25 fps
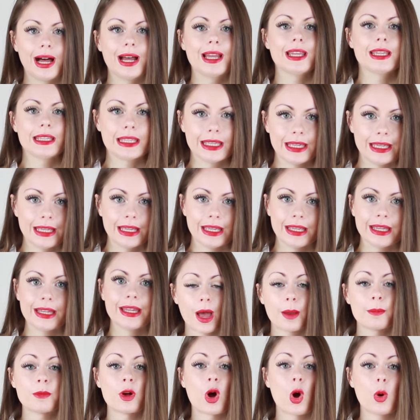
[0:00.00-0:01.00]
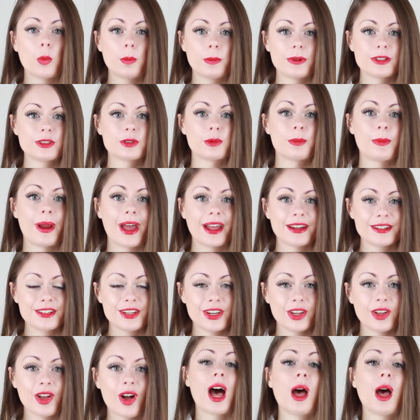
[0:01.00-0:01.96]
Hi Kay. I'm a hopeless romantic.